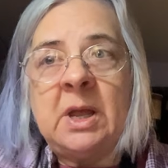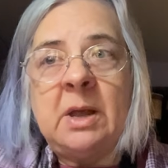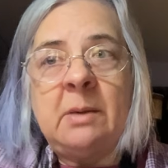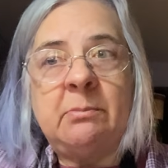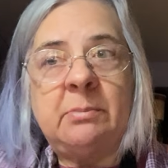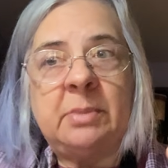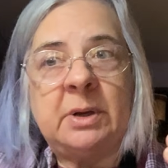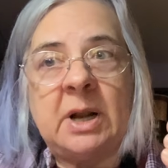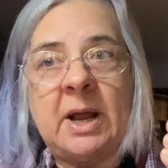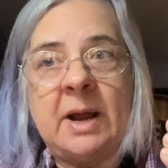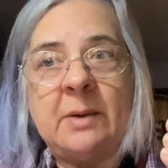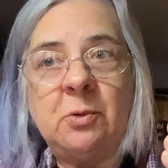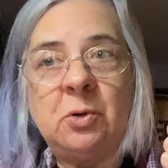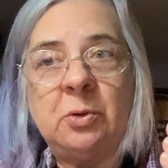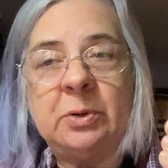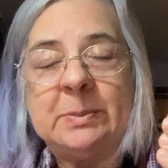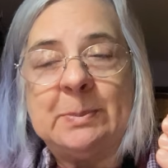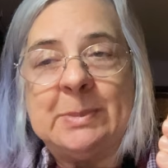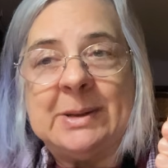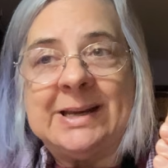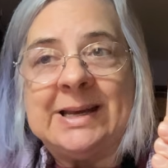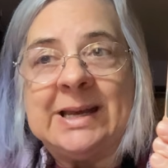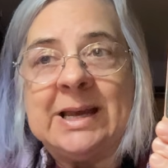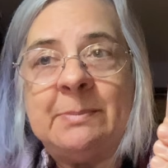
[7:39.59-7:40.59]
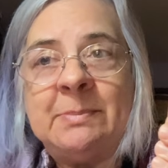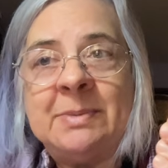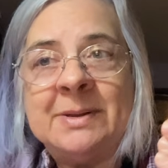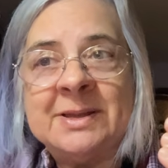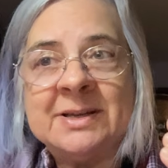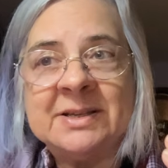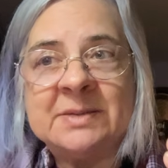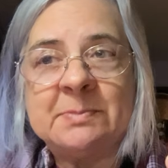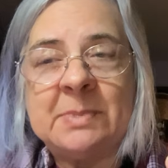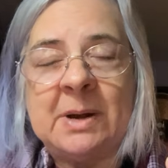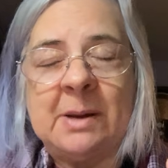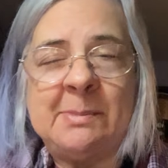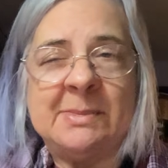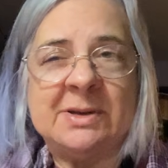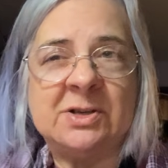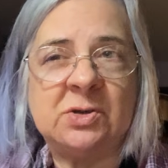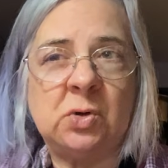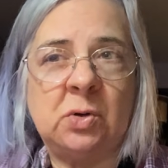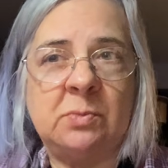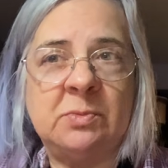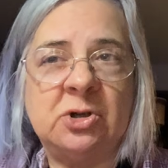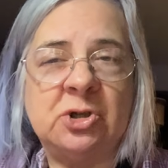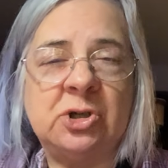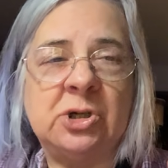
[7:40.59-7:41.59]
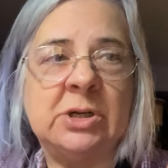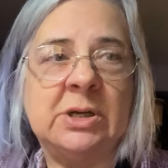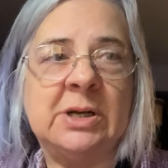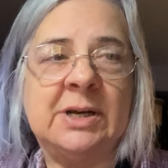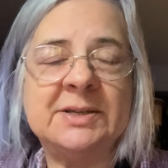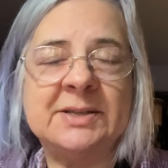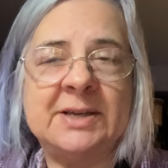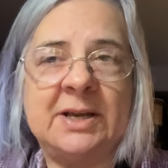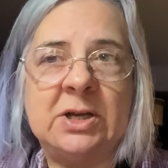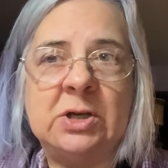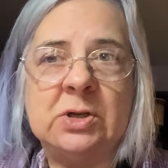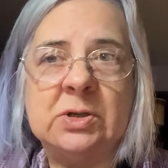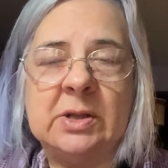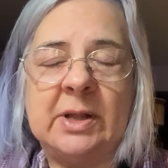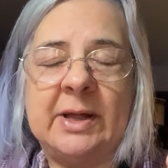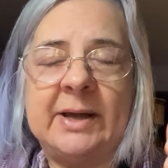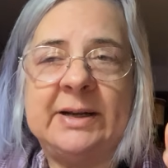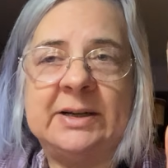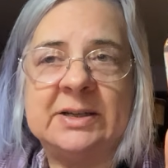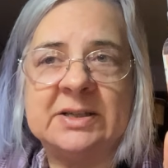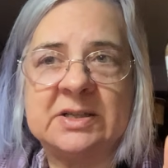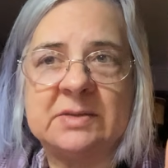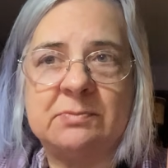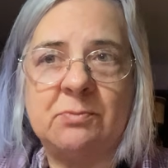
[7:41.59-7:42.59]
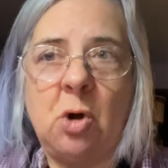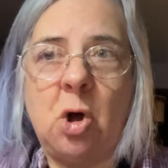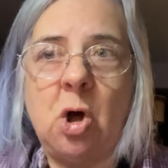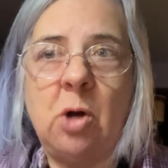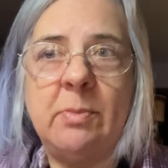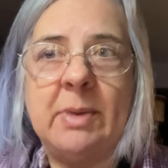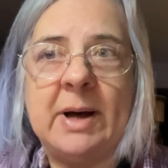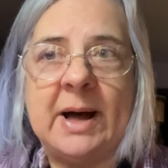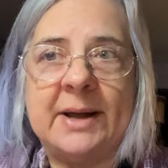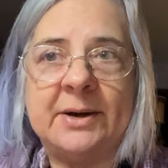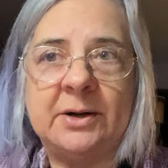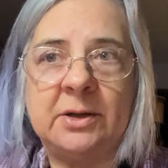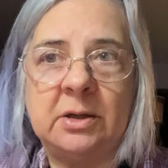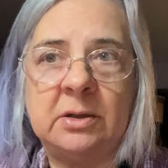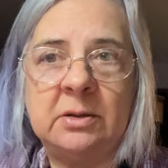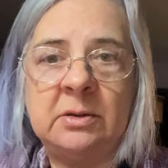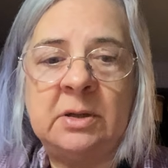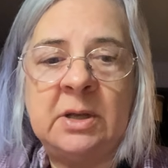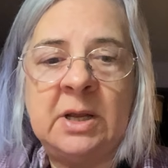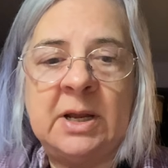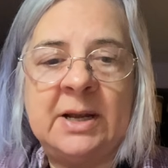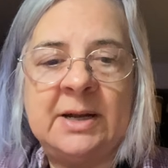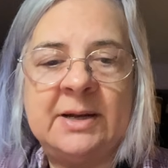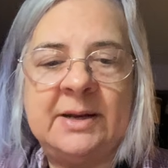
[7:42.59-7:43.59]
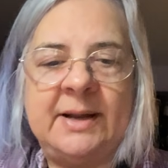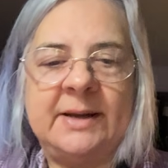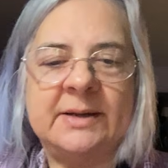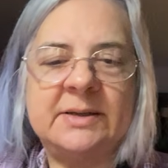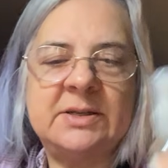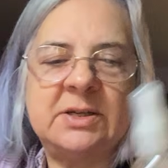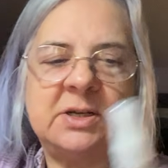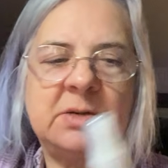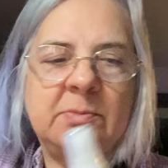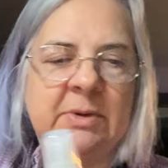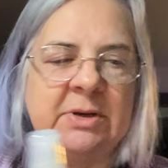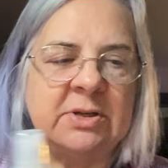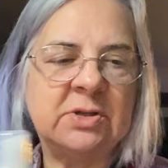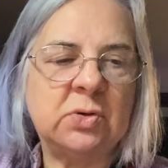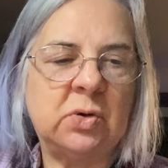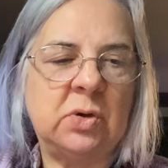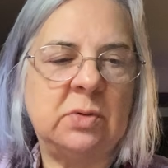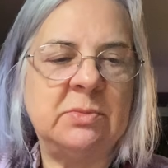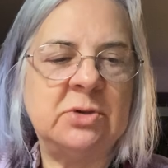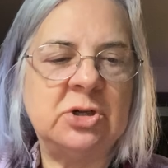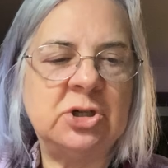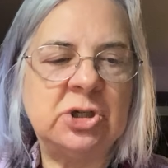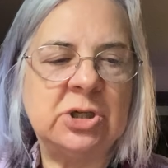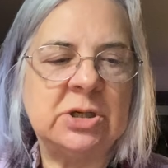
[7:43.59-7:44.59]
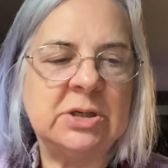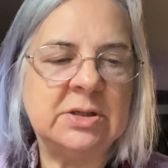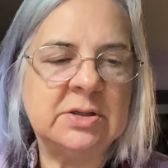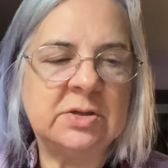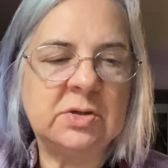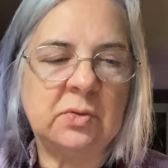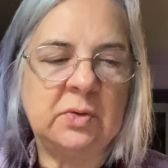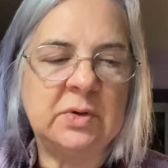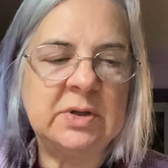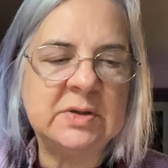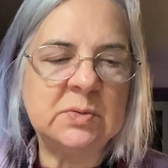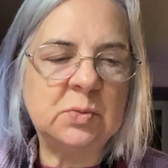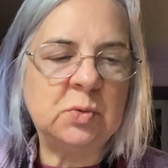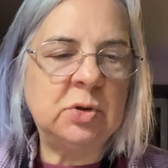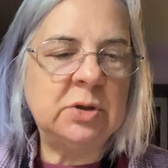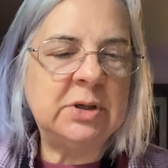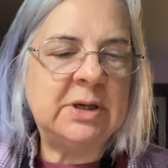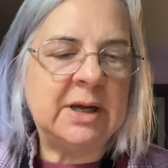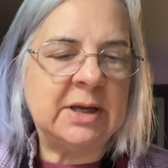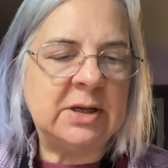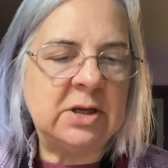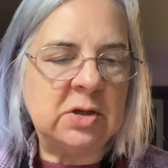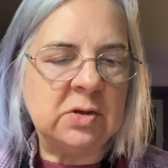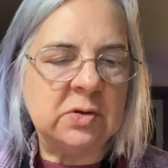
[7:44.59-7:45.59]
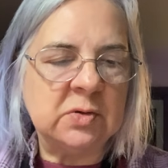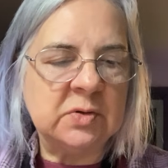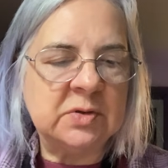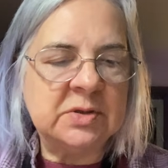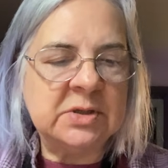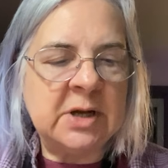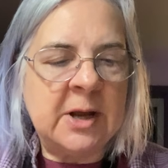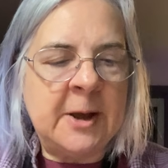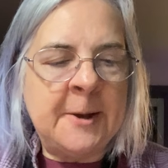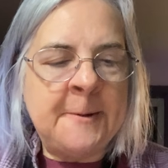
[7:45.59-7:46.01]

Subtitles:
but I will be keeping this by my sewing machine because I eat like a small bottle next to my sewing machine. So this will get used.